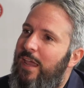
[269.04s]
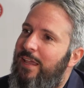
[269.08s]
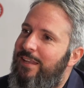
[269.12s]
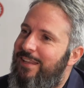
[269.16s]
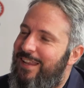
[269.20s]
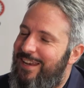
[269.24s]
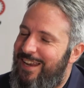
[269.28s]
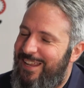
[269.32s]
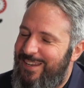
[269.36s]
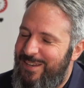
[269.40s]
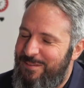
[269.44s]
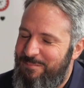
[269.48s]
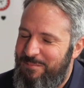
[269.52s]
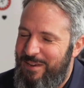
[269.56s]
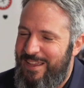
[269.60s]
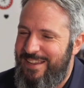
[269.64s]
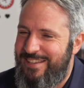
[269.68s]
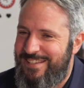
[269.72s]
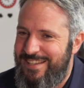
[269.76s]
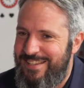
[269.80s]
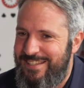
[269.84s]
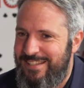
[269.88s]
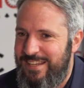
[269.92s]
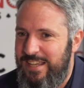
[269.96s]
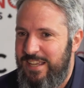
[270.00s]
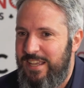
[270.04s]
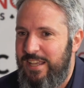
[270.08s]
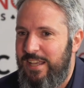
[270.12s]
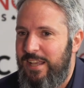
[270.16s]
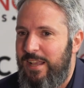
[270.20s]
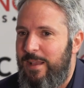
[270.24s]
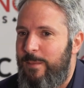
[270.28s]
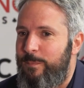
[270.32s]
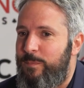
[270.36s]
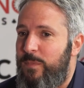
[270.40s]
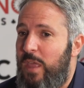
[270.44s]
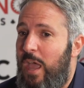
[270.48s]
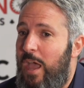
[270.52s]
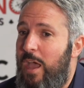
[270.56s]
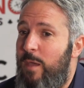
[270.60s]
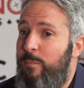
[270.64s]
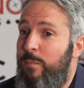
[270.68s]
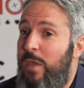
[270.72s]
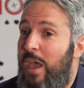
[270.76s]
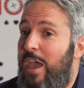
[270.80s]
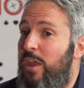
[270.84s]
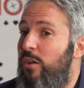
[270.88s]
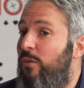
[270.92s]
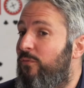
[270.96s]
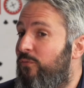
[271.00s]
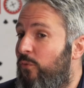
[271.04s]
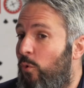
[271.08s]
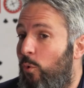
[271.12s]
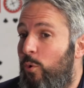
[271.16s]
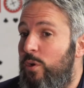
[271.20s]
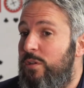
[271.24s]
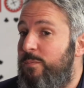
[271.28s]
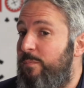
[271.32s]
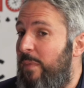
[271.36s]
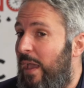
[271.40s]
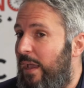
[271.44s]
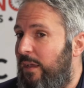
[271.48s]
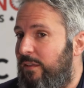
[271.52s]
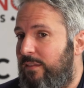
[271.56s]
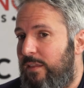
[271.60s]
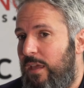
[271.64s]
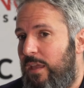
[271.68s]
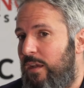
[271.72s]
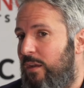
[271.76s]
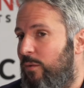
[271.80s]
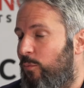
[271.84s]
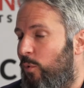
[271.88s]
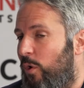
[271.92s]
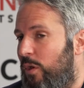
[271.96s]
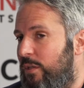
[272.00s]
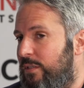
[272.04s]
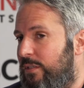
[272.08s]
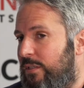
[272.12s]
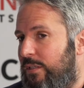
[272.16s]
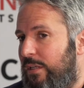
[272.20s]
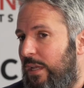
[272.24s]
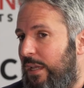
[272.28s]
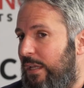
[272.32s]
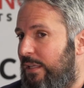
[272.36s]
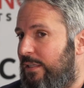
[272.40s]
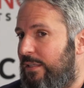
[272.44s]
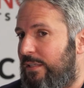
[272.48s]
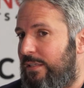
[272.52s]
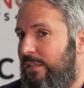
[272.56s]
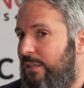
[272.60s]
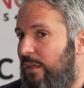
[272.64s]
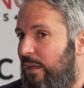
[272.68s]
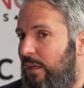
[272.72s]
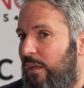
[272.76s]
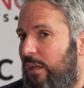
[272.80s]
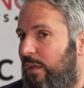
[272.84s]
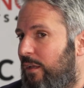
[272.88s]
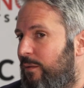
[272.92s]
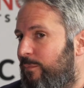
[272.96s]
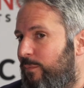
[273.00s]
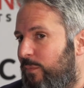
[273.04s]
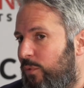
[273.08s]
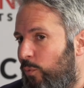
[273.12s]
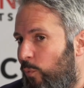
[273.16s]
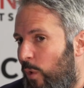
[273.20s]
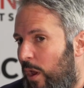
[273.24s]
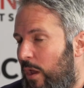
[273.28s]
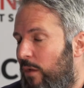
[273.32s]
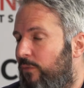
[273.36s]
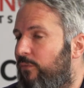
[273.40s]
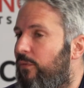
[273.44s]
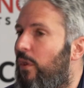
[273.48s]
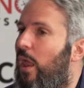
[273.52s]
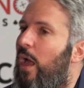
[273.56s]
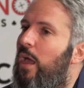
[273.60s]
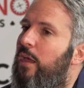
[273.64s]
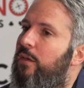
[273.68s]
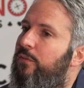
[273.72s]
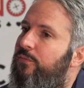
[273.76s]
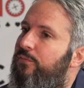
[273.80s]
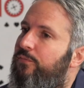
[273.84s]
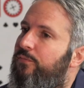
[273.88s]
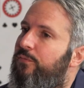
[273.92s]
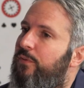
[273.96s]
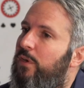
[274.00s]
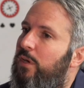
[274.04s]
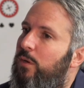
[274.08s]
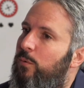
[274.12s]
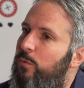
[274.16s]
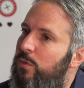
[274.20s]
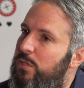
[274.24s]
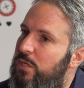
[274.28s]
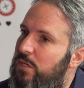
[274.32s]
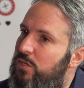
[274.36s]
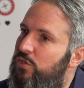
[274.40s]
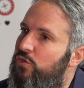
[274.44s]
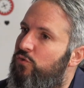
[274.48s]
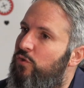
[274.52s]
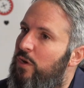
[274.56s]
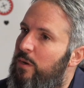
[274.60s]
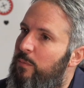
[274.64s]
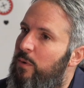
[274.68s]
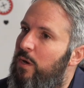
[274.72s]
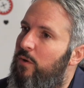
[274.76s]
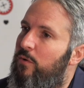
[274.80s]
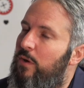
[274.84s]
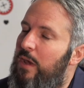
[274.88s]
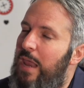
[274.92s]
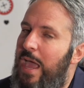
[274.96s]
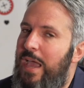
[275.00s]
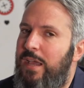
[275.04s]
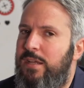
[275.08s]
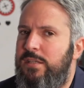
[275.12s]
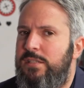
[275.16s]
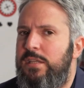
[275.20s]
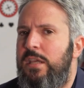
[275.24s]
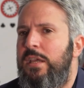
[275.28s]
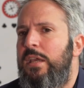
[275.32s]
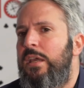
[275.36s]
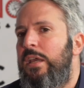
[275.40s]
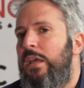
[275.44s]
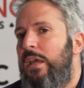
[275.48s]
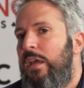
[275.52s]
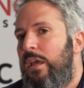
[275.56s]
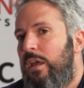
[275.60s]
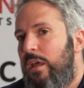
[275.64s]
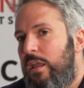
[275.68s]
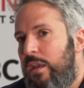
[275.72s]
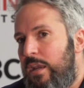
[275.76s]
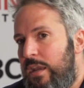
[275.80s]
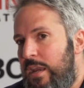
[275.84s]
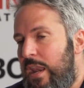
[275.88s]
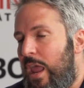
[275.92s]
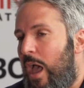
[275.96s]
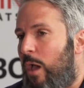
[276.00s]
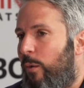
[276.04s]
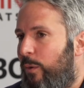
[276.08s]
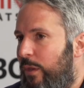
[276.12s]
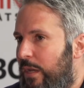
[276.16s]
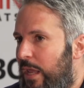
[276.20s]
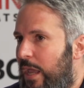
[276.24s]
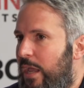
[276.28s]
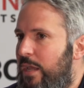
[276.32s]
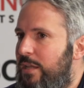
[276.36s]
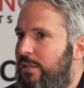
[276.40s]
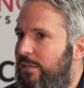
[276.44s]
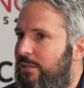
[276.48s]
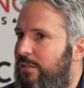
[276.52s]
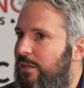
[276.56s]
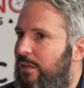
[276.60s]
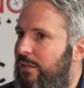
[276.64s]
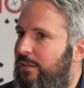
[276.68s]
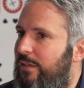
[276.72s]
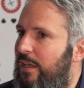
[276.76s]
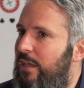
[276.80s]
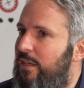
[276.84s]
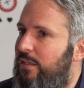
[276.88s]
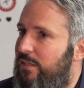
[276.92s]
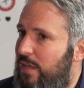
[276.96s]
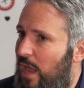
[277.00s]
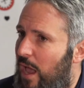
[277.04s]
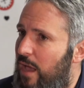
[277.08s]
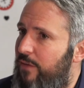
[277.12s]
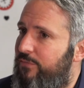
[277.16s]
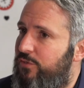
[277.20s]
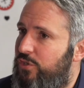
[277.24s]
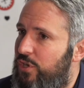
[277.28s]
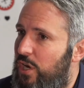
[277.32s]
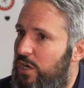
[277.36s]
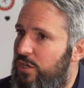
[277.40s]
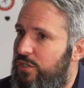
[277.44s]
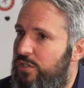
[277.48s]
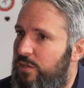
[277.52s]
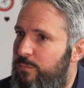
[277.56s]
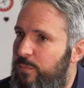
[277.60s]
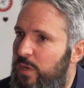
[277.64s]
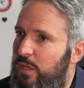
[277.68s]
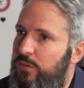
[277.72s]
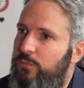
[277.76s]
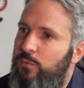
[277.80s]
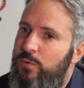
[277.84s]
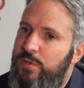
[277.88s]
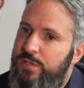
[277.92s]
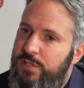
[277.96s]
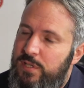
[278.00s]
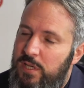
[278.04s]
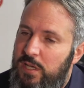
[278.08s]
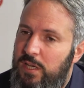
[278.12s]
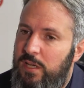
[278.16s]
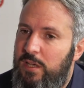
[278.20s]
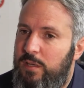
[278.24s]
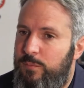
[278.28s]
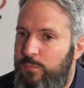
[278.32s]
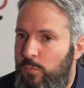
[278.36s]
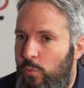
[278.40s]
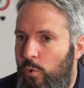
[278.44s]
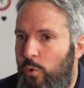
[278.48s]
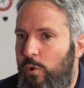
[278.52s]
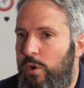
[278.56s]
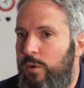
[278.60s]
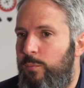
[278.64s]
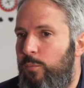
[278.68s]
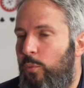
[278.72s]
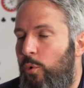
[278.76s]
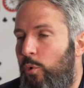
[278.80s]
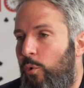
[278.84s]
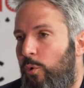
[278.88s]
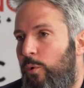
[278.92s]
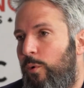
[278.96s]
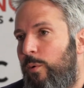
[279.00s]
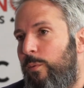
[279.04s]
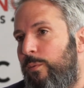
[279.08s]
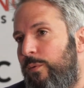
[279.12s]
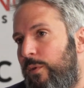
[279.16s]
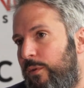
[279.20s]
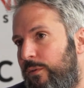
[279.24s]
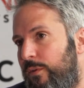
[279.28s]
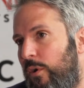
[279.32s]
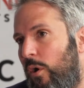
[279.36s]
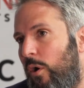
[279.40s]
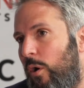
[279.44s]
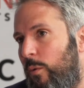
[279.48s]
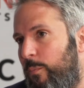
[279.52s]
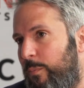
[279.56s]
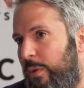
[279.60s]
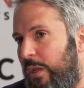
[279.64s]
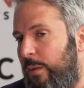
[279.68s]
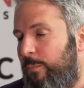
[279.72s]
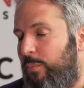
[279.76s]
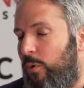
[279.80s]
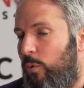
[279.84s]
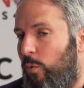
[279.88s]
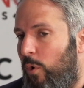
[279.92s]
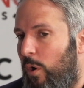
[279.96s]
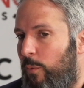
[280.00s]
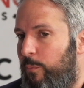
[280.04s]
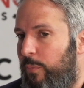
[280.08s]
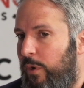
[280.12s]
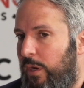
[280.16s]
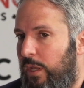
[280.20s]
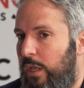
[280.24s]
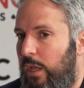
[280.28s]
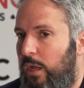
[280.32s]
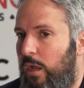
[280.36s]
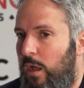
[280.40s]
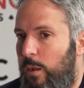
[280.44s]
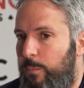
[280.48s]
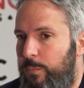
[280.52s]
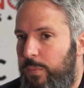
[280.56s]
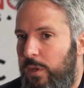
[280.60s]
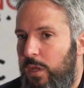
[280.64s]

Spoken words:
than other places. Yes. And of course, back then it's the way of life was extremely relaxed. Nowadays, things have changed a bit. We're seeing it more and more. There are people who are bringing up